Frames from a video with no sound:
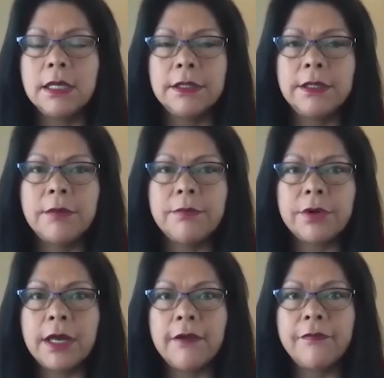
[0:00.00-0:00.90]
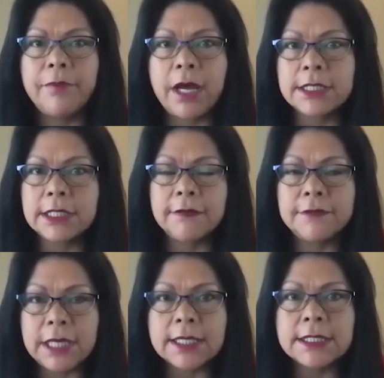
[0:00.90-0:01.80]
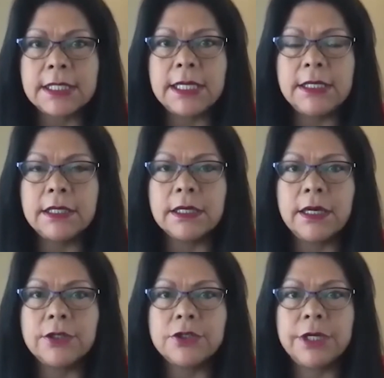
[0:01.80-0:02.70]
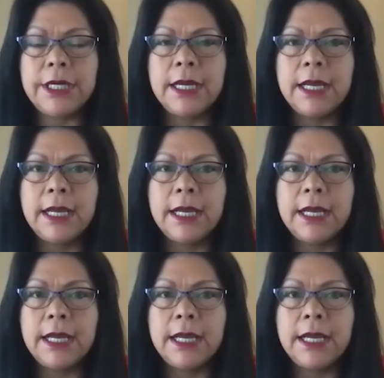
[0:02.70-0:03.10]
the number of positive tests in India and country.